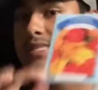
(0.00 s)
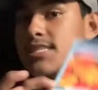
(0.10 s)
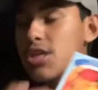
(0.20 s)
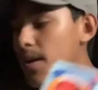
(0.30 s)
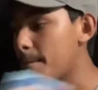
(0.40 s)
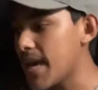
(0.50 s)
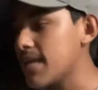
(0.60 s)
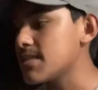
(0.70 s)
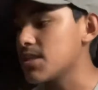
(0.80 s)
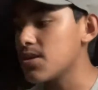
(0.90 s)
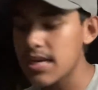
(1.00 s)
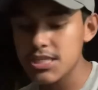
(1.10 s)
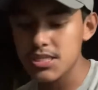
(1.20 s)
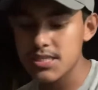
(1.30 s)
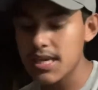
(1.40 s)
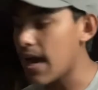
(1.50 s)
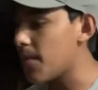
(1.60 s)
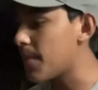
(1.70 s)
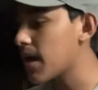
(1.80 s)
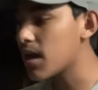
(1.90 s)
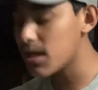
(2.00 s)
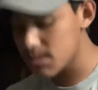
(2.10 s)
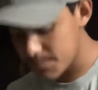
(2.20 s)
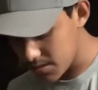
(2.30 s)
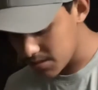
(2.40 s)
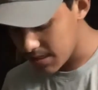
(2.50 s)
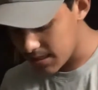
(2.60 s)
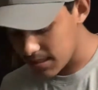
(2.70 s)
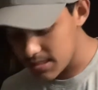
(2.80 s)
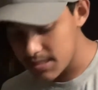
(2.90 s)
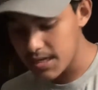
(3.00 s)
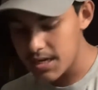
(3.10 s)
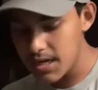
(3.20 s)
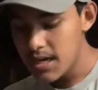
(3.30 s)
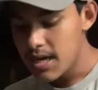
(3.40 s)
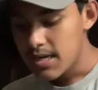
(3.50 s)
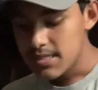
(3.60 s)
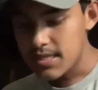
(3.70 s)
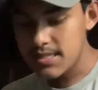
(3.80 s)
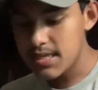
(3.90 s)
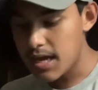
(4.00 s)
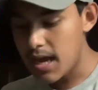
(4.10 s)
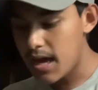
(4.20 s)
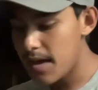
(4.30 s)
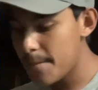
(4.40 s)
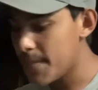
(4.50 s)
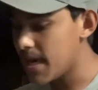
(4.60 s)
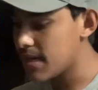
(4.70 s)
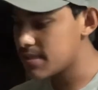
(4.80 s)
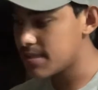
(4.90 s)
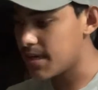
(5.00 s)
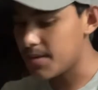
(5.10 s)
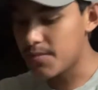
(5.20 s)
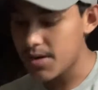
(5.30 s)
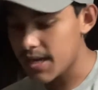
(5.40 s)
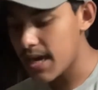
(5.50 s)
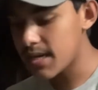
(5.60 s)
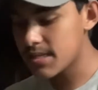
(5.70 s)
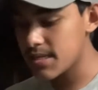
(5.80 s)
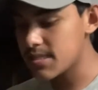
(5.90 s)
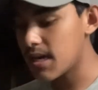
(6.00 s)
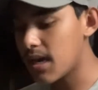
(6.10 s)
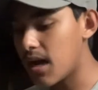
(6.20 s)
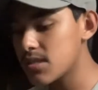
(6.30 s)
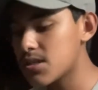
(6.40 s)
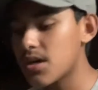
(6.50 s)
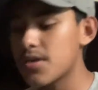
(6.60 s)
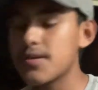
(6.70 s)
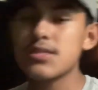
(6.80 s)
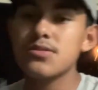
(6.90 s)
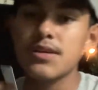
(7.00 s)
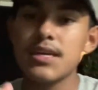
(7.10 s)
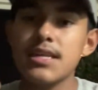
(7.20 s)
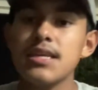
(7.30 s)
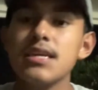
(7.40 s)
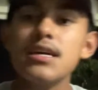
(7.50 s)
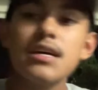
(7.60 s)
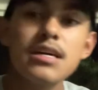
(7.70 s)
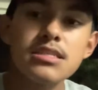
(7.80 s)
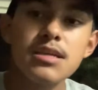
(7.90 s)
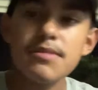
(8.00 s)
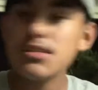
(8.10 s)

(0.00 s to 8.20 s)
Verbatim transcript: these are amazing. You guys should see how my cosmos did this year. They did amazing. More cactus. I got dark green zucchini. Summer